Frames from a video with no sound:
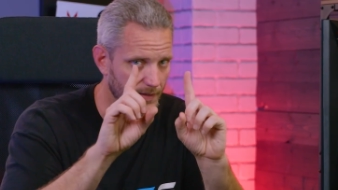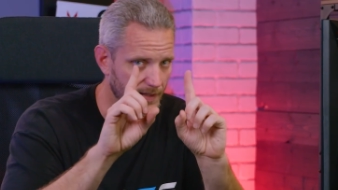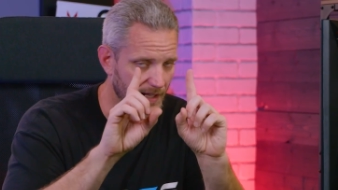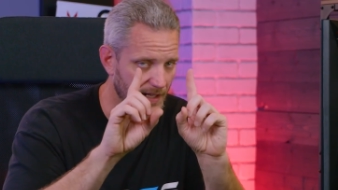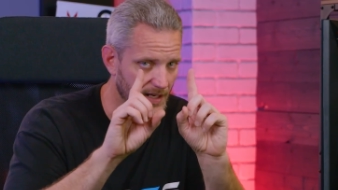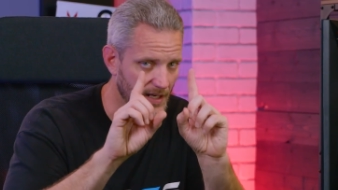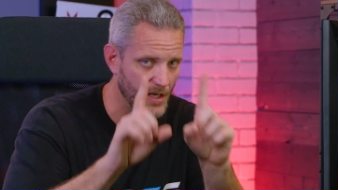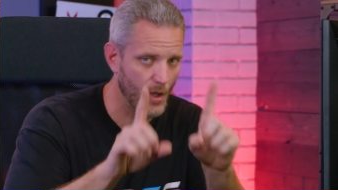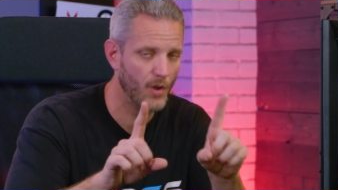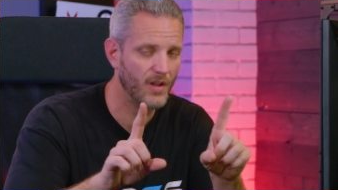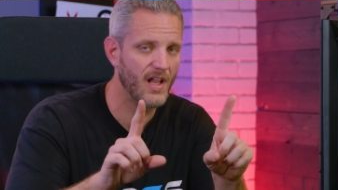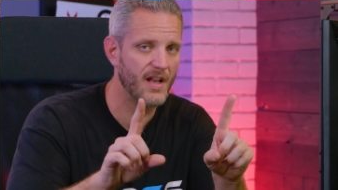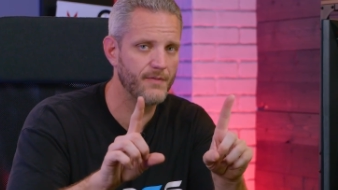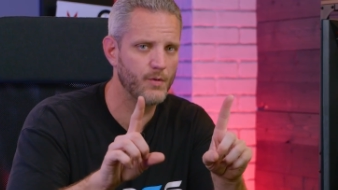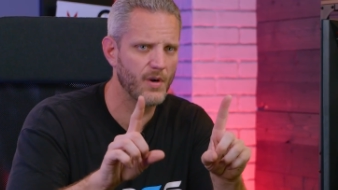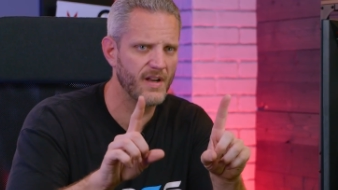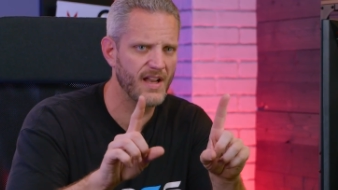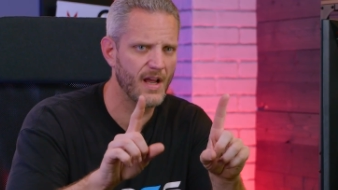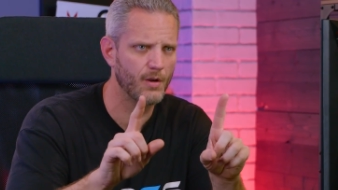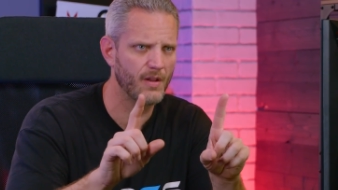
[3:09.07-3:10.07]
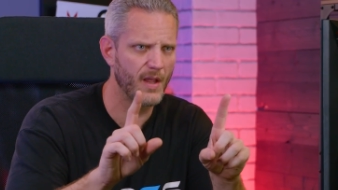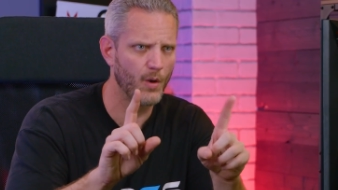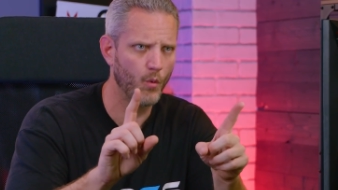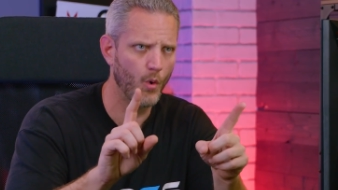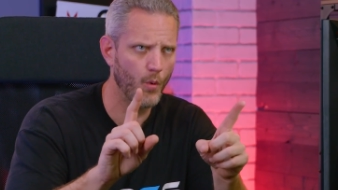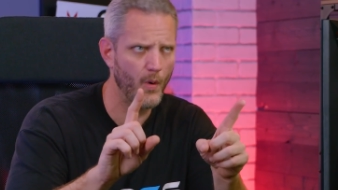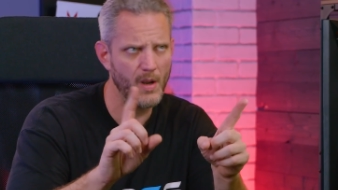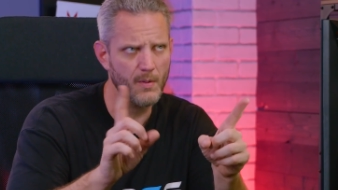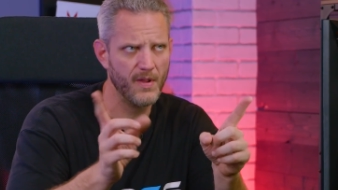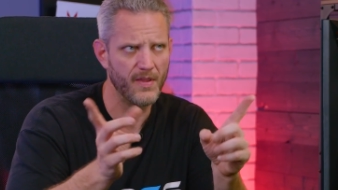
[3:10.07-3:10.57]
and I know a lot of you right now are like,
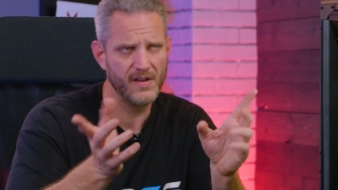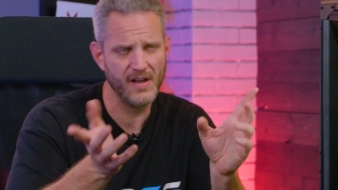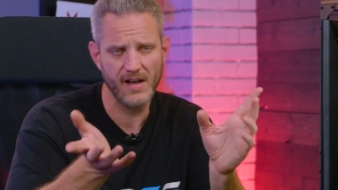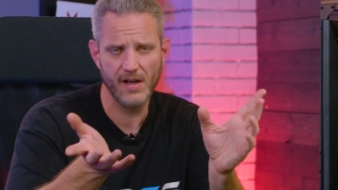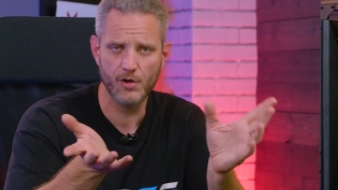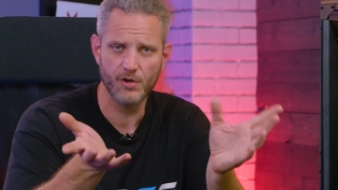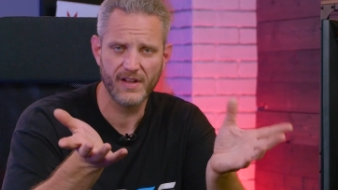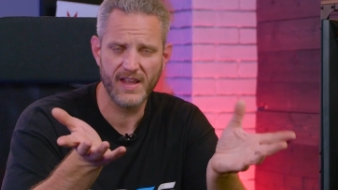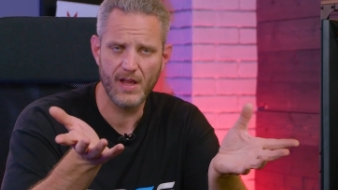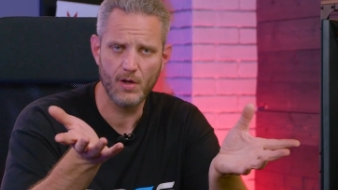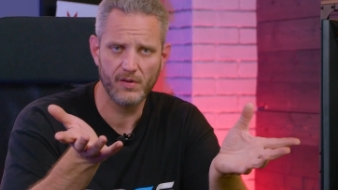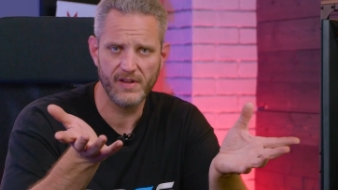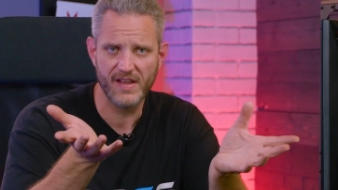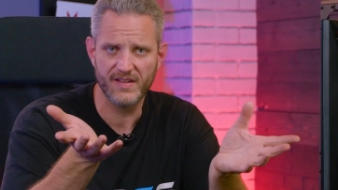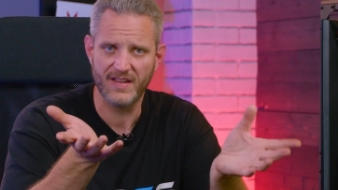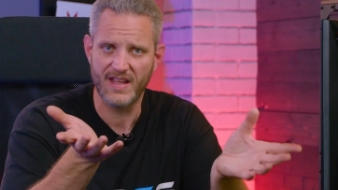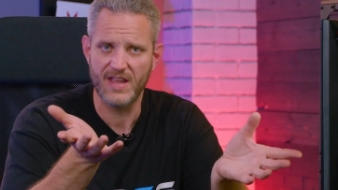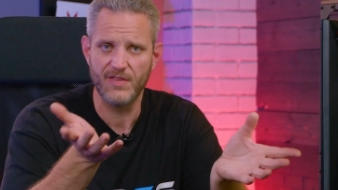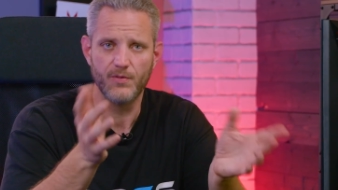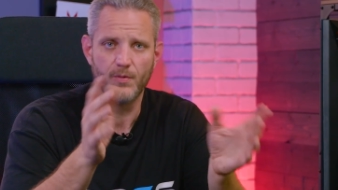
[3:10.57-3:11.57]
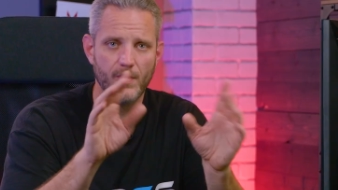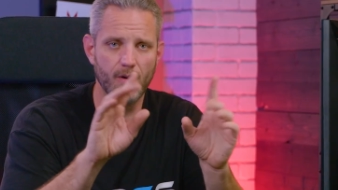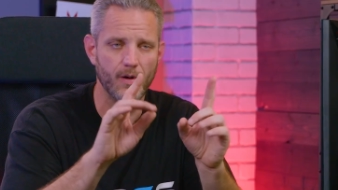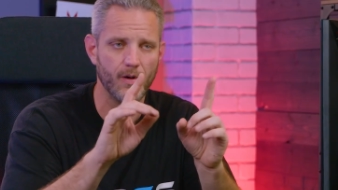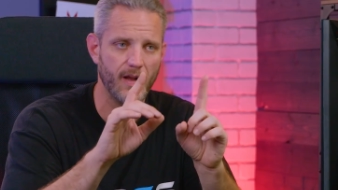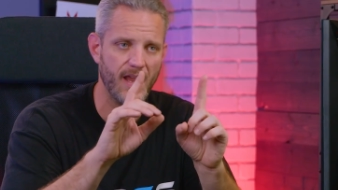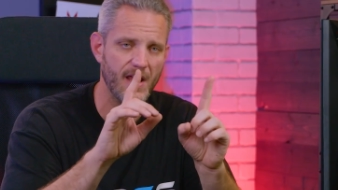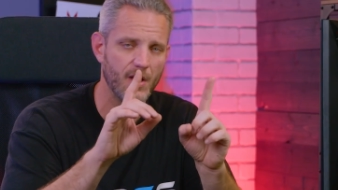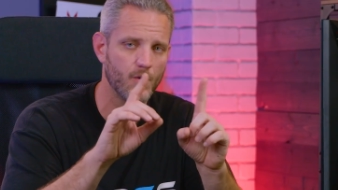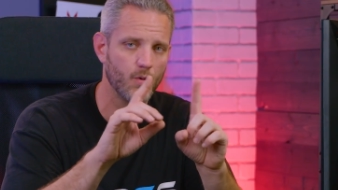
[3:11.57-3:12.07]
well, wait a minute, the 900K only has eight,
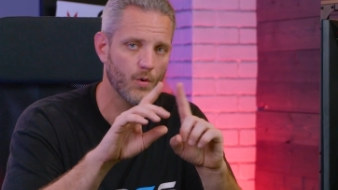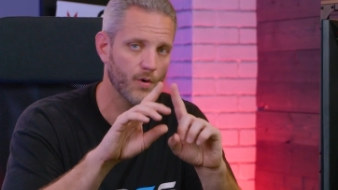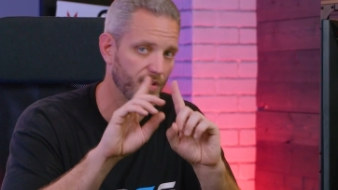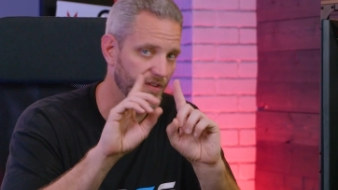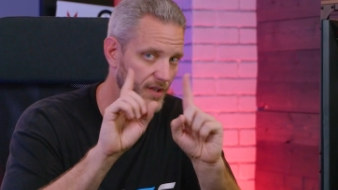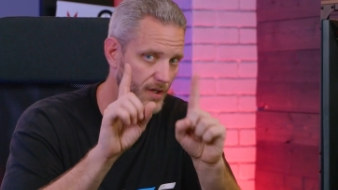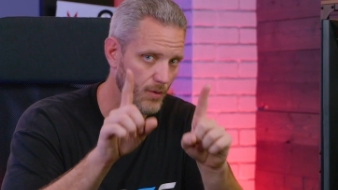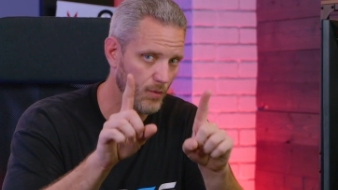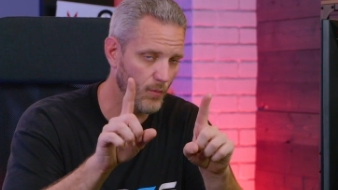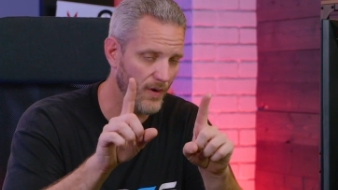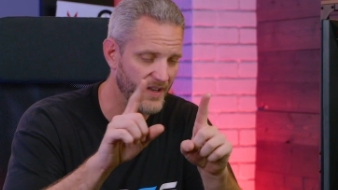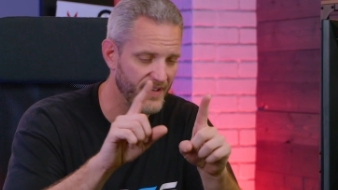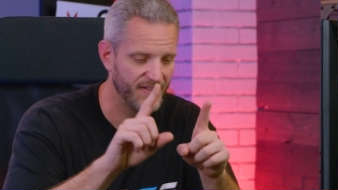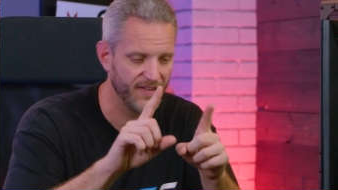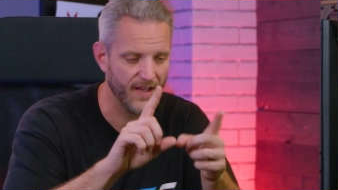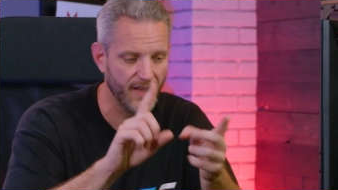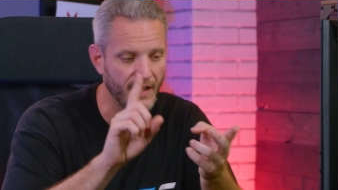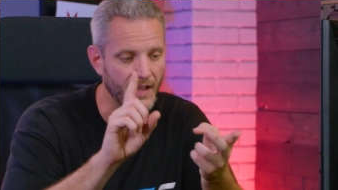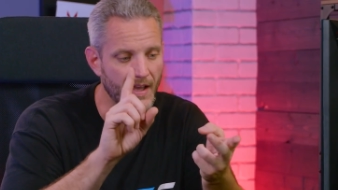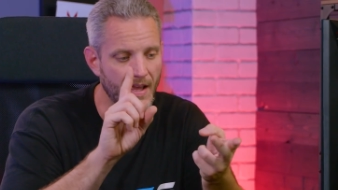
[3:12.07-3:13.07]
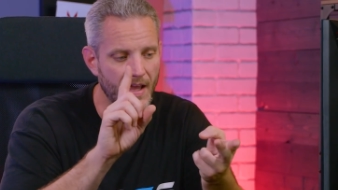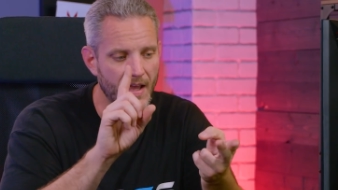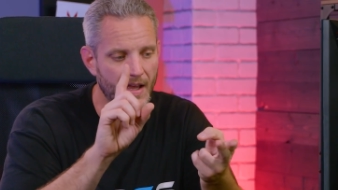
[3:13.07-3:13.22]
eight cores. Wait a sec.